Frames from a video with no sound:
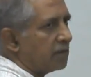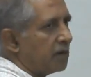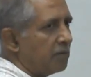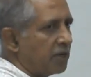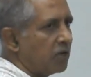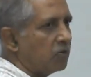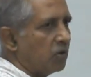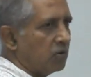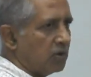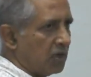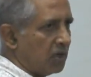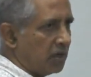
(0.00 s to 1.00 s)
I mean,
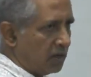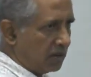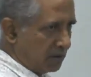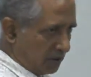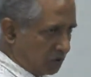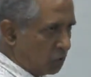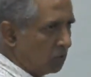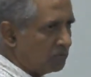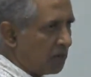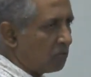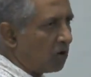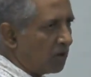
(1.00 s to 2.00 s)
you assume
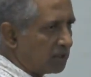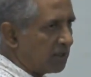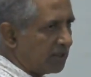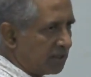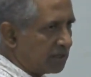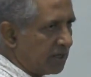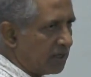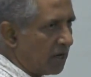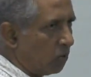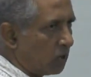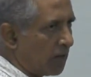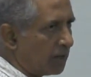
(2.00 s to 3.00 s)
some concentration at the
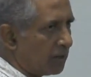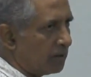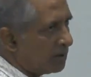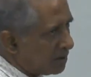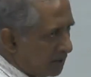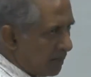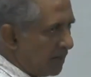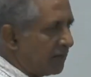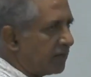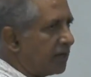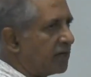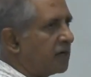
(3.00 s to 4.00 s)
outlet,
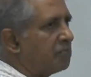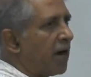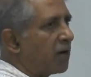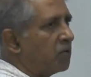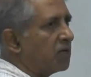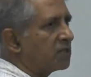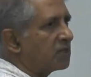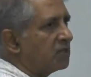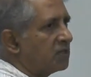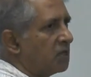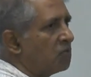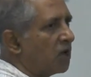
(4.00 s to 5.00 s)
integrate it backwards,
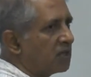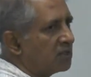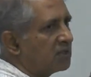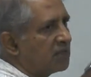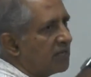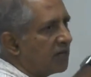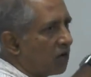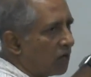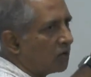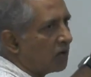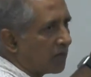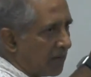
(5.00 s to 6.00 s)
see what is the CA
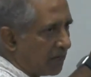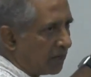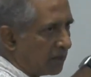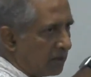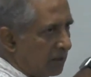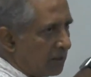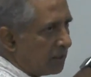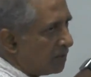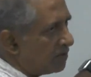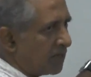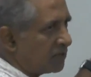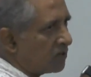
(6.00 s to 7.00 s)
naught you are getting.
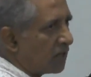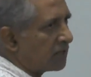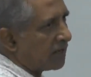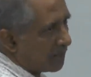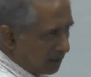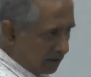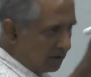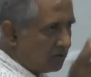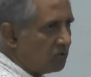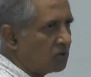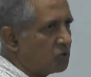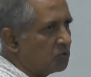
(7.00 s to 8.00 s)
If that is not correct,
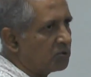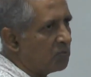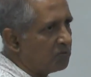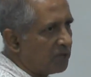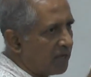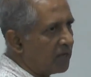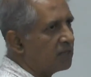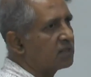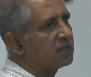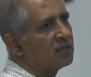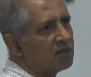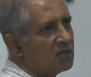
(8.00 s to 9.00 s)
you assume something else.